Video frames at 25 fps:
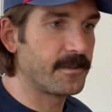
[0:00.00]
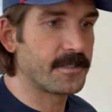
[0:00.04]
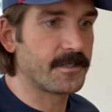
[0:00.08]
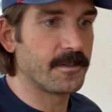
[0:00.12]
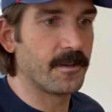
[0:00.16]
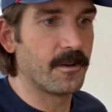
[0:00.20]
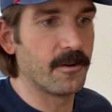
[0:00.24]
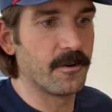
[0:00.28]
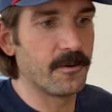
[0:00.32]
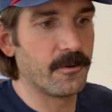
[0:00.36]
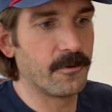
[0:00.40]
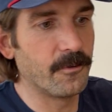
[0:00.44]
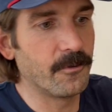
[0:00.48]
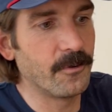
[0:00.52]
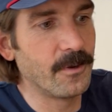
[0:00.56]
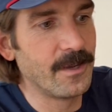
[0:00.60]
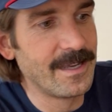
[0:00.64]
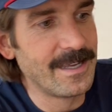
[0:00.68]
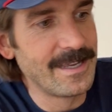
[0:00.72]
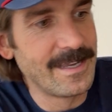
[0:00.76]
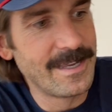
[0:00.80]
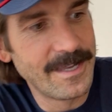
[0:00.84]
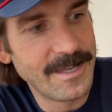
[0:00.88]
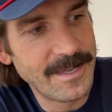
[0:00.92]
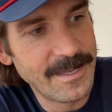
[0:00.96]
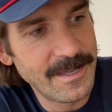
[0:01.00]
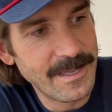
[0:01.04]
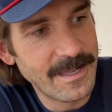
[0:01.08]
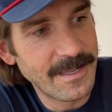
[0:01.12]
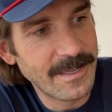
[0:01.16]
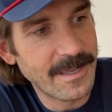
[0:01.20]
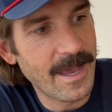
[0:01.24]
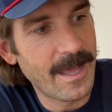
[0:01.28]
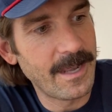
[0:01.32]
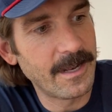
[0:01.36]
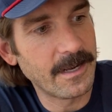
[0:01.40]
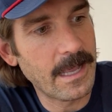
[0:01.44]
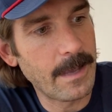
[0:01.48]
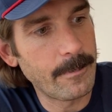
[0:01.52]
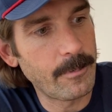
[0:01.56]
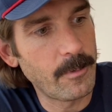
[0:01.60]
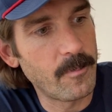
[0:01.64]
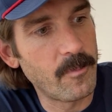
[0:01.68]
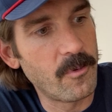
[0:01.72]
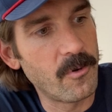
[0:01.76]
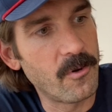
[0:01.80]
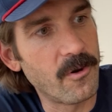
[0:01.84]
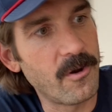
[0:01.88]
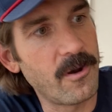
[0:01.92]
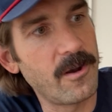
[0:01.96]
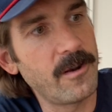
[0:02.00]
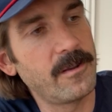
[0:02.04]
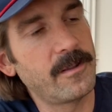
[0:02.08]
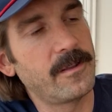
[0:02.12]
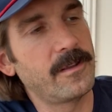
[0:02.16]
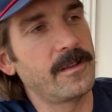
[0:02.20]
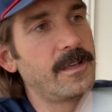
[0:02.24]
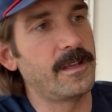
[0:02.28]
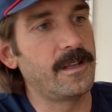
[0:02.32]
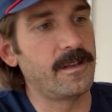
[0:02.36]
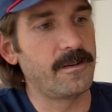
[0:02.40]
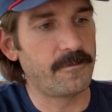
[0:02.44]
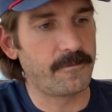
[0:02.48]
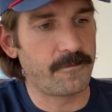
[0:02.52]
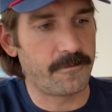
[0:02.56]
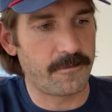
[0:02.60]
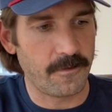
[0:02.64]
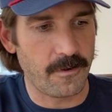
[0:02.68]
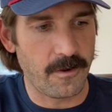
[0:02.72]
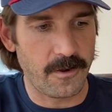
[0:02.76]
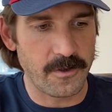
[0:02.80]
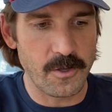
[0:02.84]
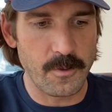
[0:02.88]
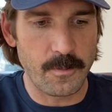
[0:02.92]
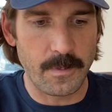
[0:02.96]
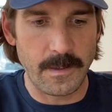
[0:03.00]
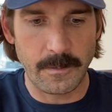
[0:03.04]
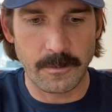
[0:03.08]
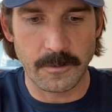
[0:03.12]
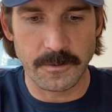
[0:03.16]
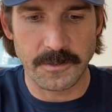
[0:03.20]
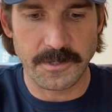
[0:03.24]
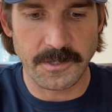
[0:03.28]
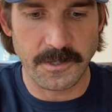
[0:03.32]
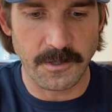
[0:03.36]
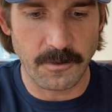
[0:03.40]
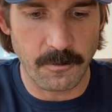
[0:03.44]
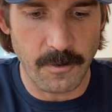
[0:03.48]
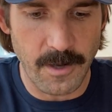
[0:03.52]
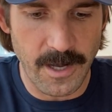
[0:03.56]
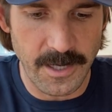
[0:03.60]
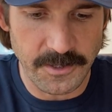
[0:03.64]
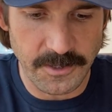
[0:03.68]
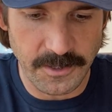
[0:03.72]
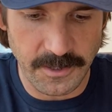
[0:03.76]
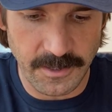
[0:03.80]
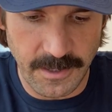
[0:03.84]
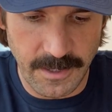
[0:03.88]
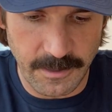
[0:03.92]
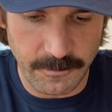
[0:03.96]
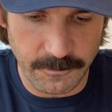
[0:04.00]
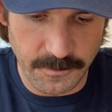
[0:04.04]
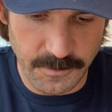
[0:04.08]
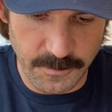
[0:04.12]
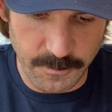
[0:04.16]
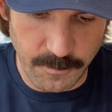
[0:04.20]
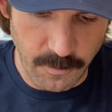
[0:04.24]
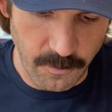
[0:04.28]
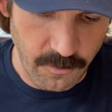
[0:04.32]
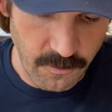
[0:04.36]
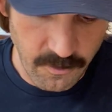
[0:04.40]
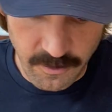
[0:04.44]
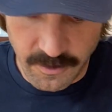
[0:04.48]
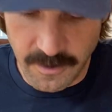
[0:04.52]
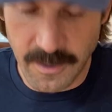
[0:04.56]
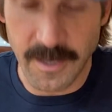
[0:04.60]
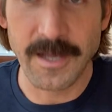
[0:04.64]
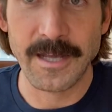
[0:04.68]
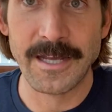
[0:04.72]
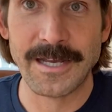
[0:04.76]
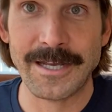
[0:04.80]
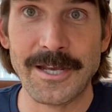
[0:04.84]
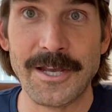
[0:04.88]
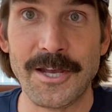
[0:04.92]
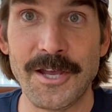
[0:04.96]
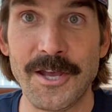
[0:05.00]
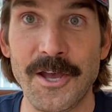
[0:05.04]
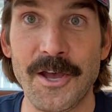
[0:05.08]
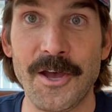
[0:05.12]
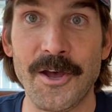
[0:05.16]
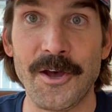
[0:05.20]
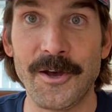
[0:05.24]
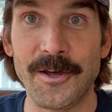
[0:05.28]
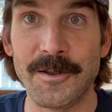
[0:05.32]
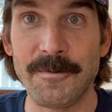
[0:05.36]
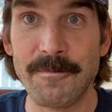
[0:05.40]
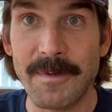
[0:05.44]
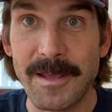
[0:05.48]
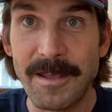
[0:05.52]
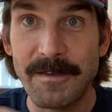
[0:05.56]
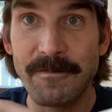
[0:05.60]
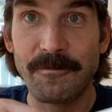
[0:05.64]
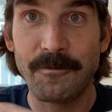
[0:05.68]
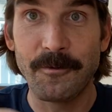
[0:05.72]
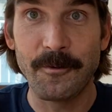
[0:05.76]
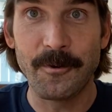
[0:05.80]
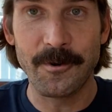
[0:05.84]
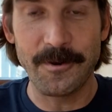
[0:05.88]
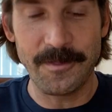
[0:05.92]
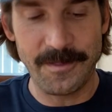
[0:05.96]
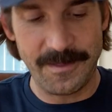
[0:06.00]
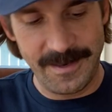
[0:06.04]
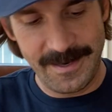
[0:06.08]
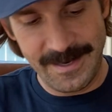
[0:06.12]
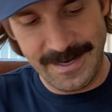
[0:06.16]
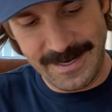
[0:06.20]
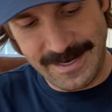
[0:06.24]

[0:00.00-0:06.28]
So got a couple more, and for all you people still watching, I was born on May 4th,